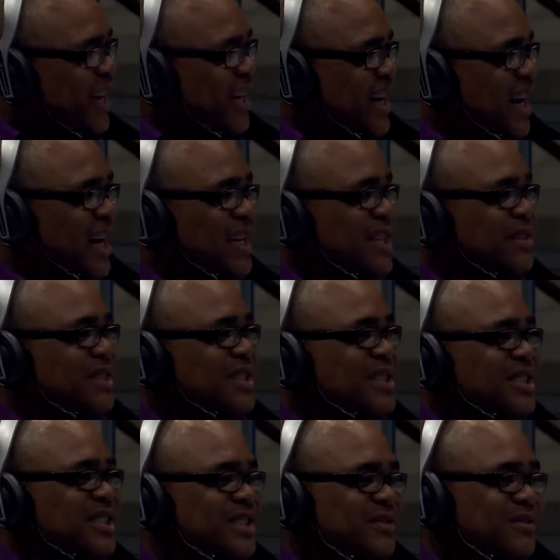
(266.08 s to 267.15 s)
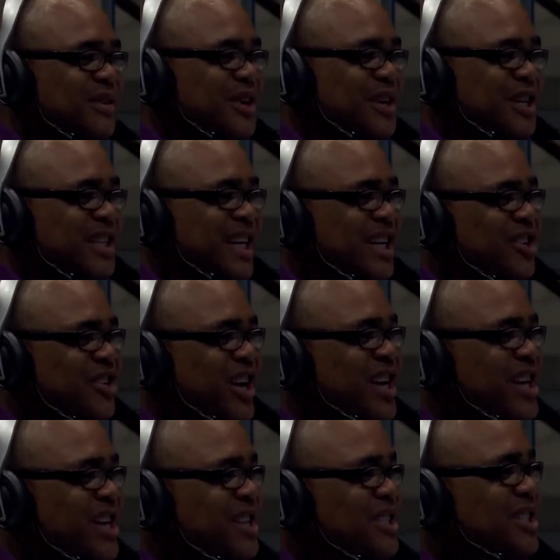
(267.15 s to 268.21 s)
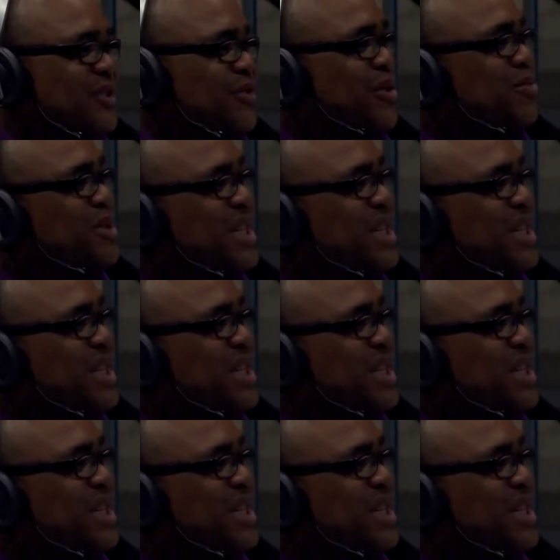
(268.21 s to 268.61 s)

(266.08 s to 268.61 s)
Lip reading: and it is the grayness is from